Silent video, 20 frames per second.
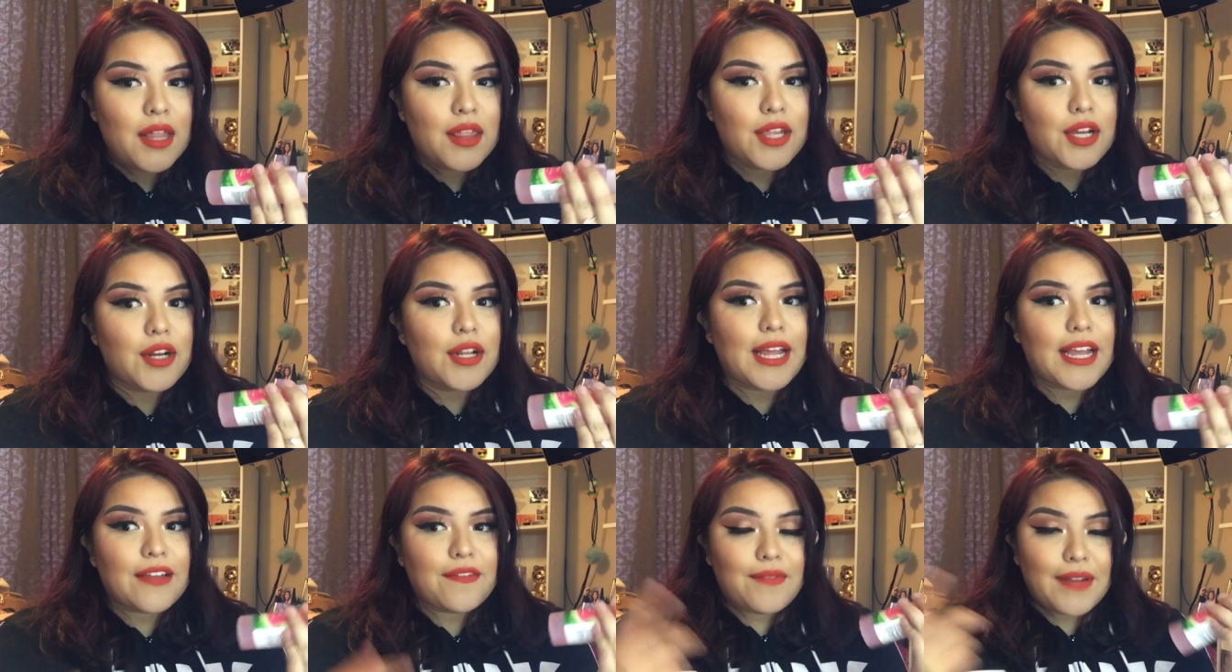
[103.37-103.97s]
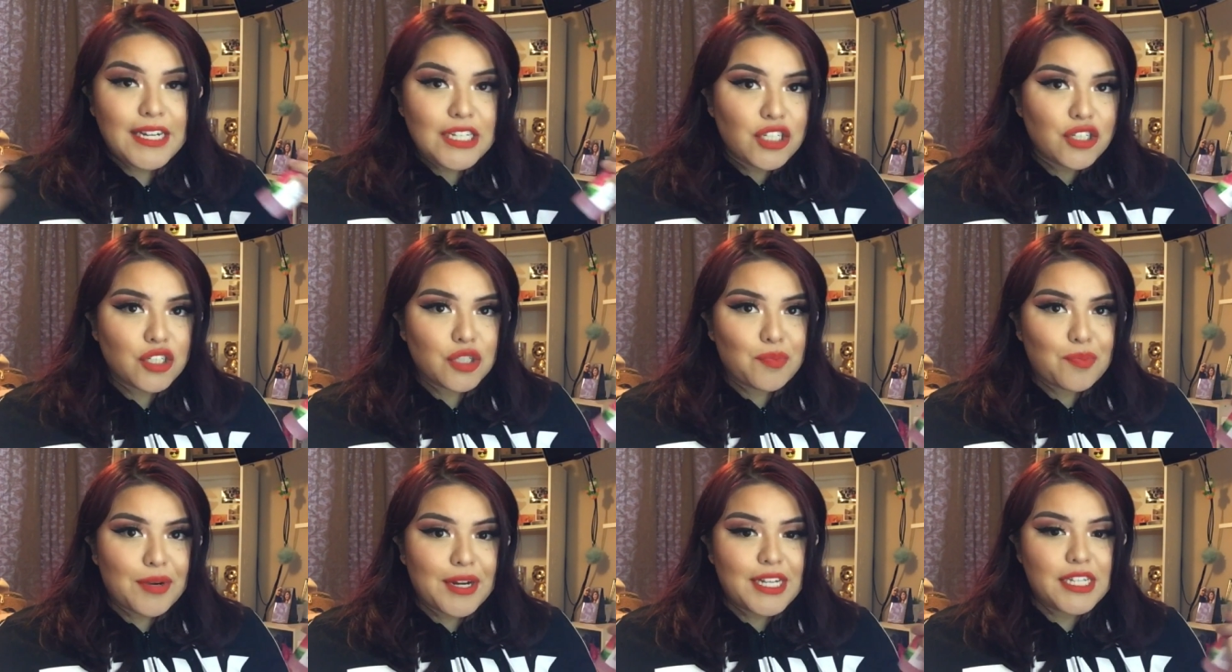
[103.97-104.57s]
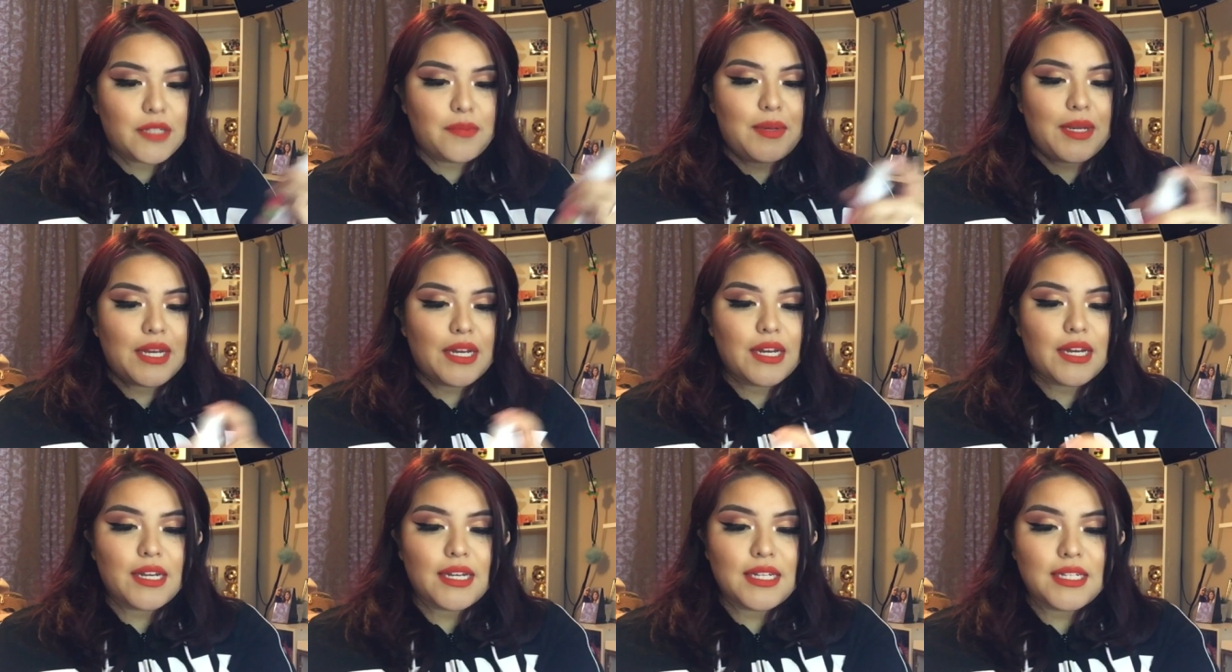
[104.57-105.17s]
their like facial sprays
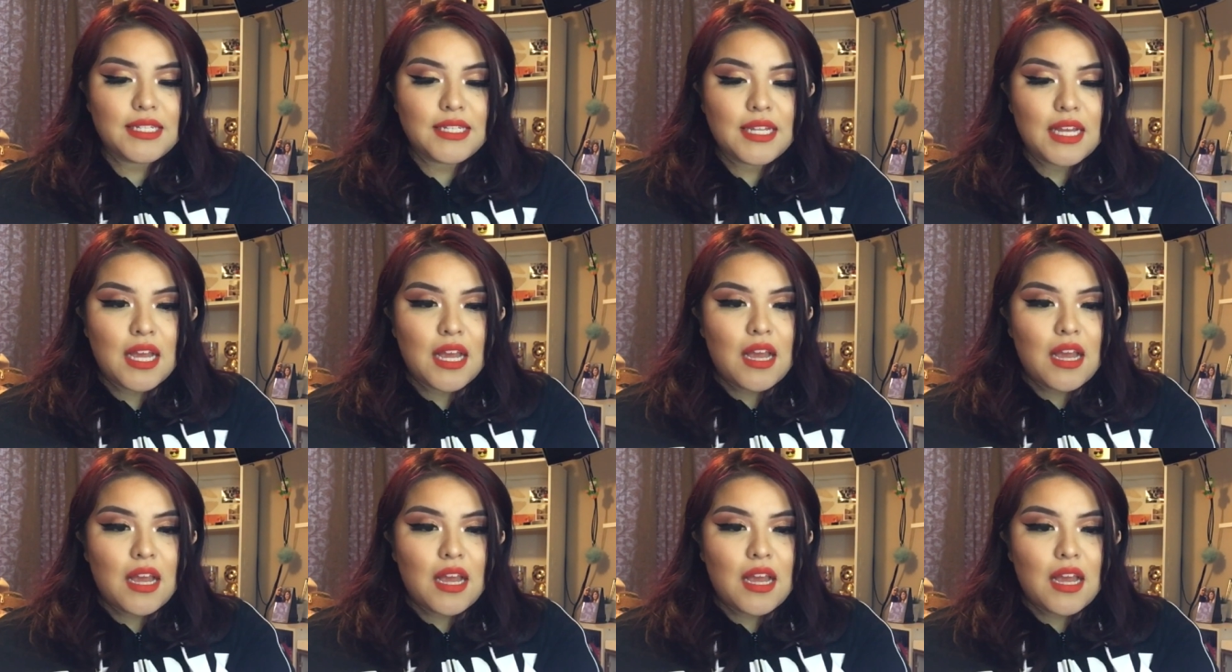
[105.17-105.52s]
because